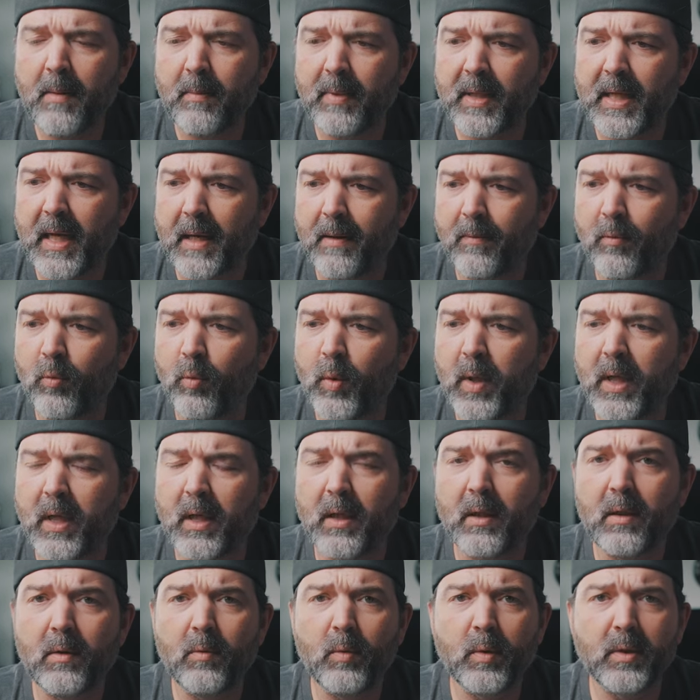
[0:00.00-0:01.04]
but yeah,
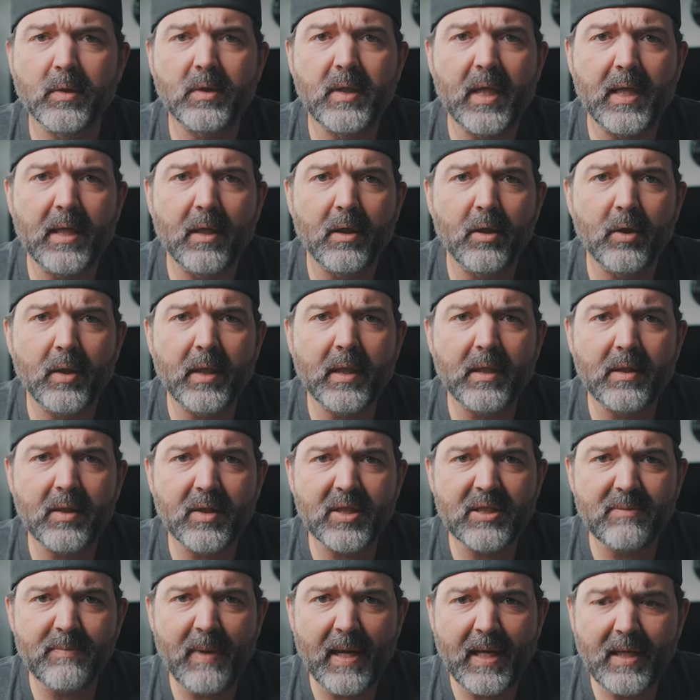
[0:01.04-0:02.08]
we'll we'll take a look at the
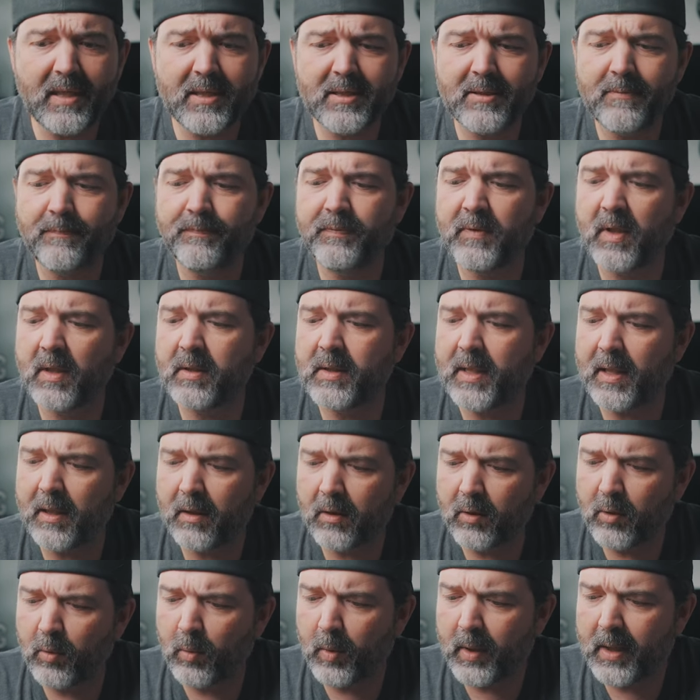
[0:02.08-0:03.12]
specs, take a
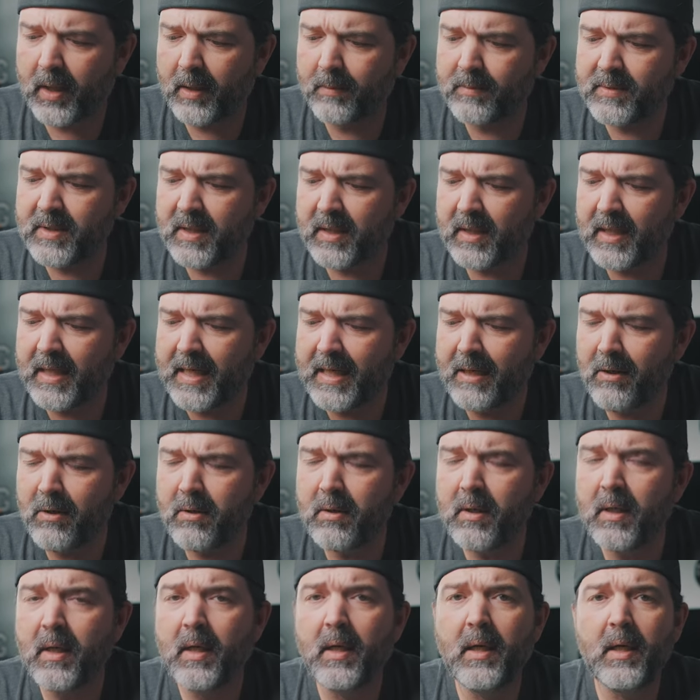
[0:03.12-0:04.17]
look at what comes in here,
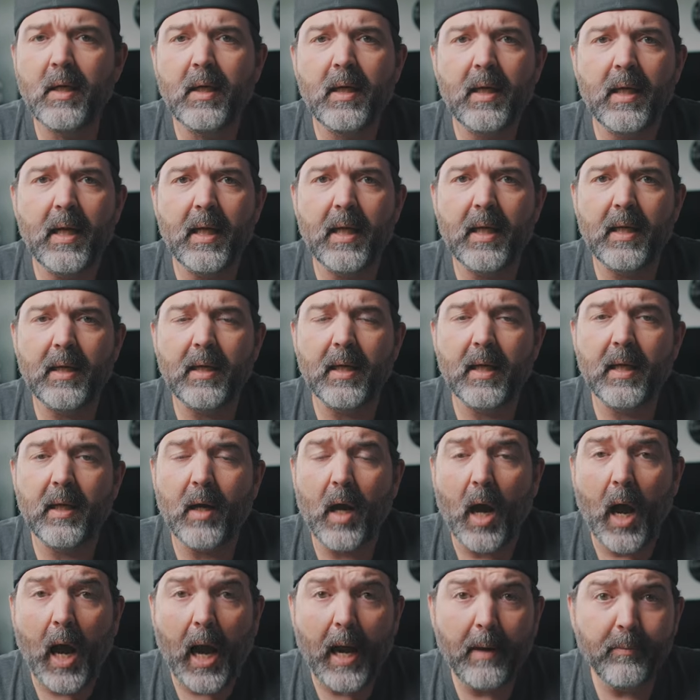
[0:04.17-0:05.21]
and uh,
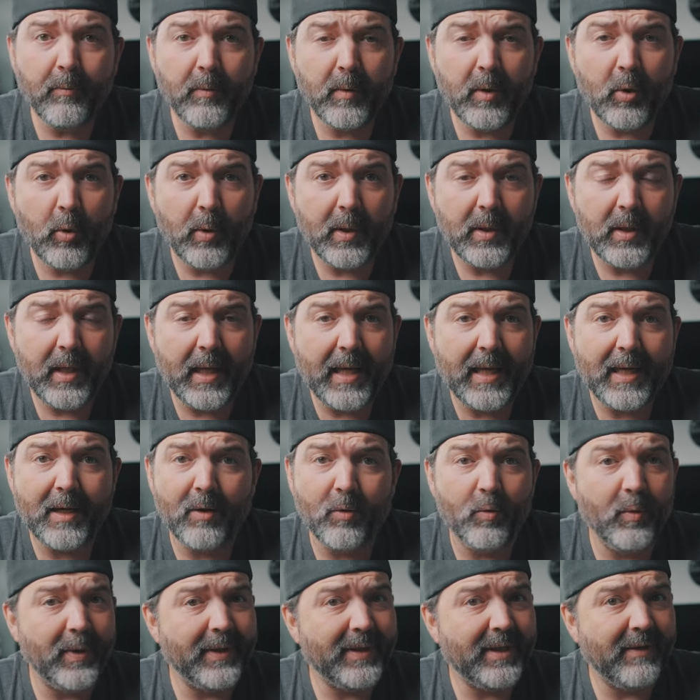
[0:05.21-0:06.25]
I'm going to head
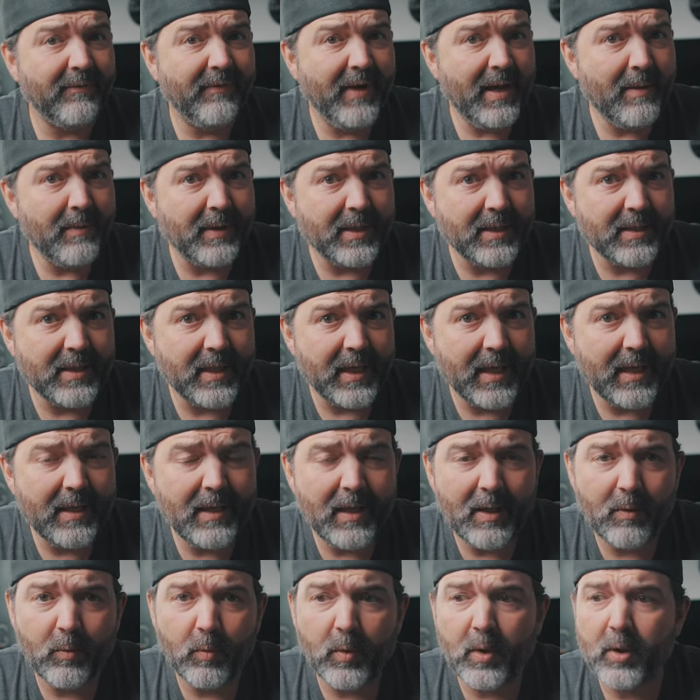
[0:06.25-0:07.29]
out with the family today,
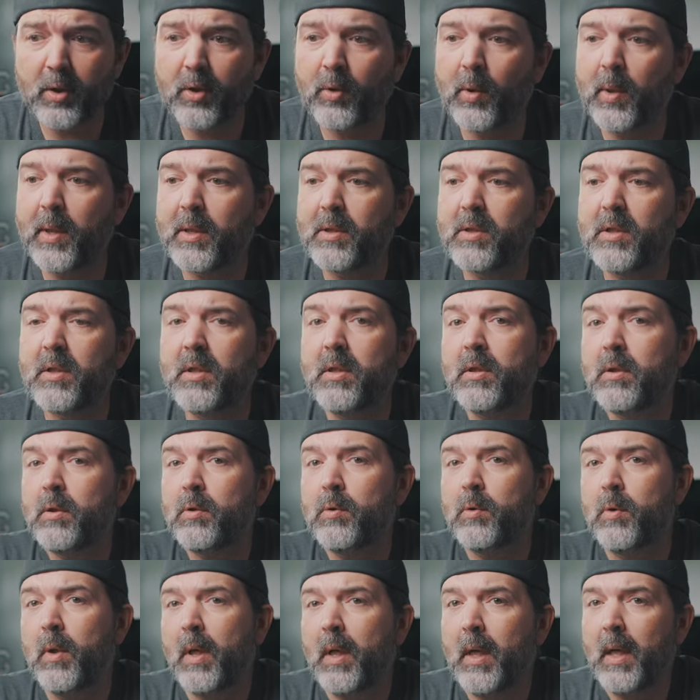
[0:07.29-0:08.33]
and we're going
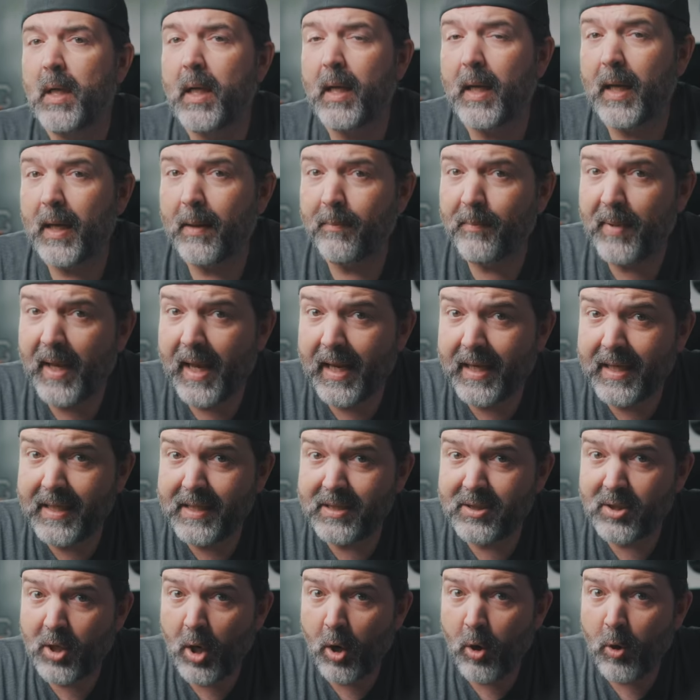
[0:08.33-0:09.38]
to uh,
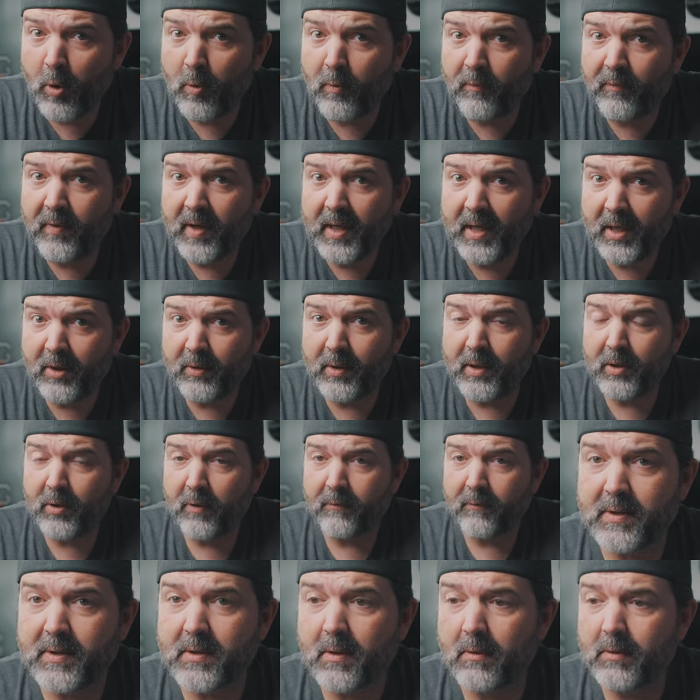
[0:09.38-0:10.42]
Peggy's Cove here in
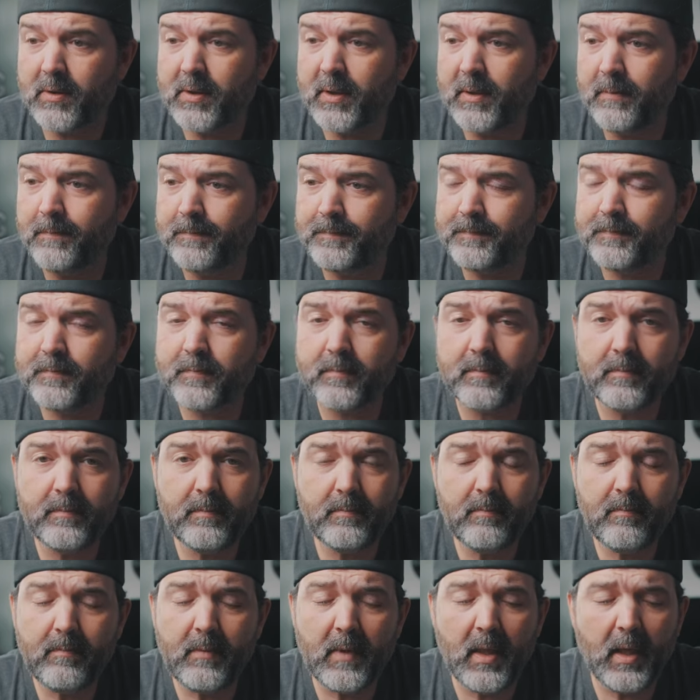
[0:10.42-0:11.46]
Scotia,
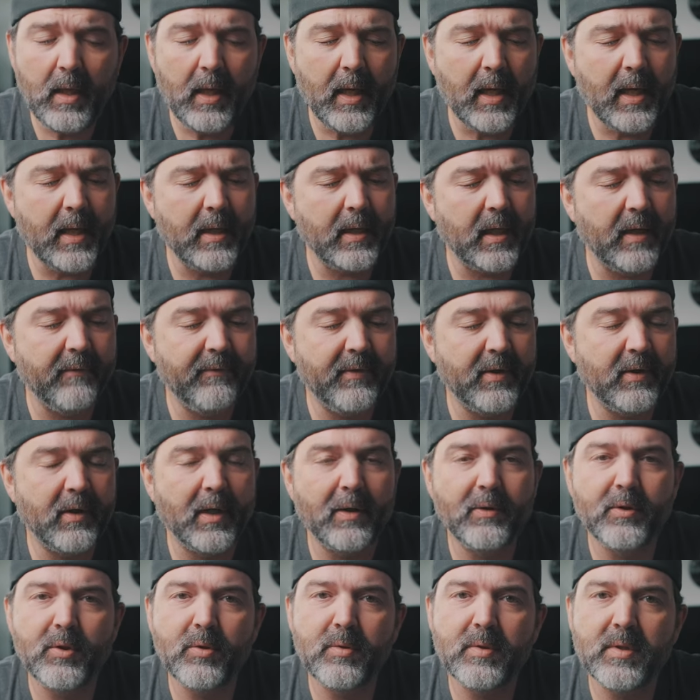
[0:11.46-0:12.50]
and I figure
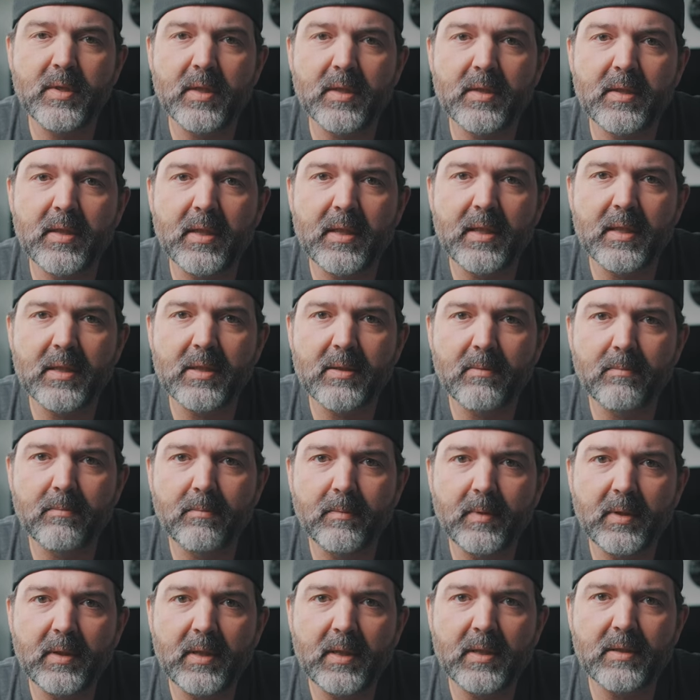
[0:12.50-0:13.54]
I'll use this to get
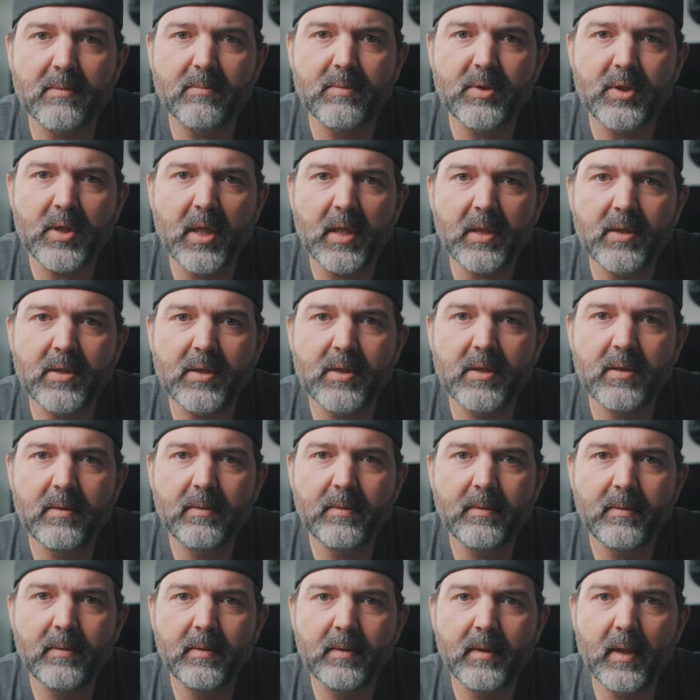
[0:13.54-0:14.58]
some get some shots
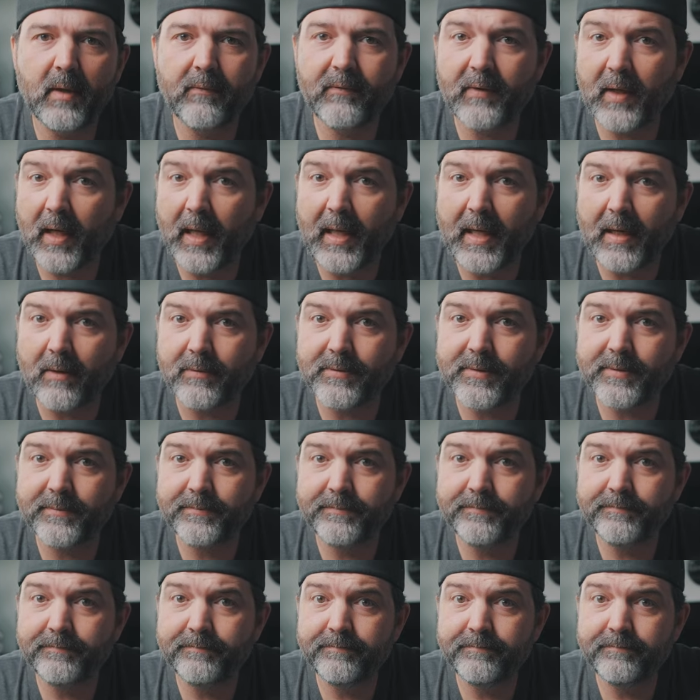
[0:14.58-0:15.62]
of the lighthouse.
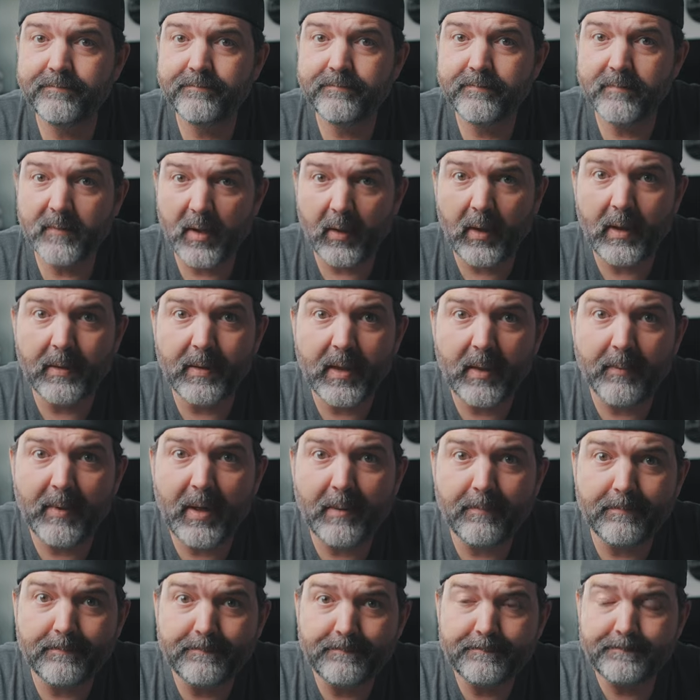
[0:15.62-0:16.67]
All right, coming
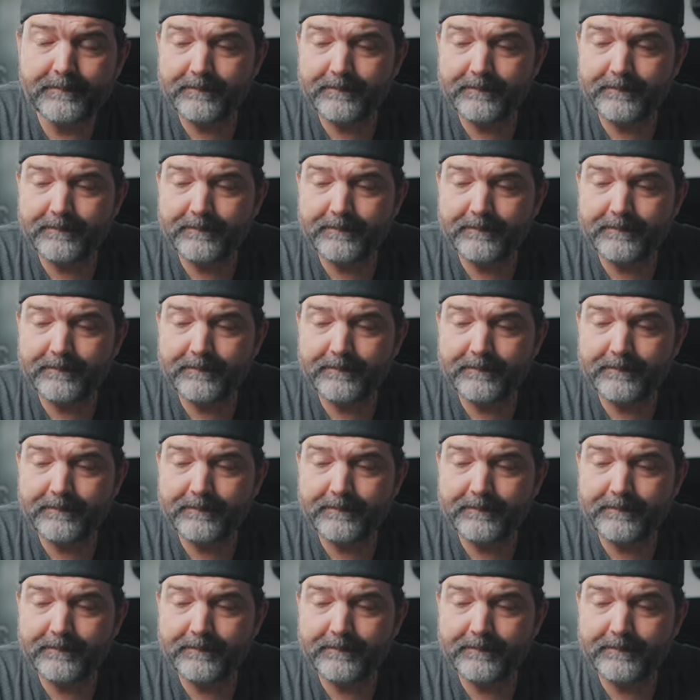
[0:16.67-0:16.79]
up.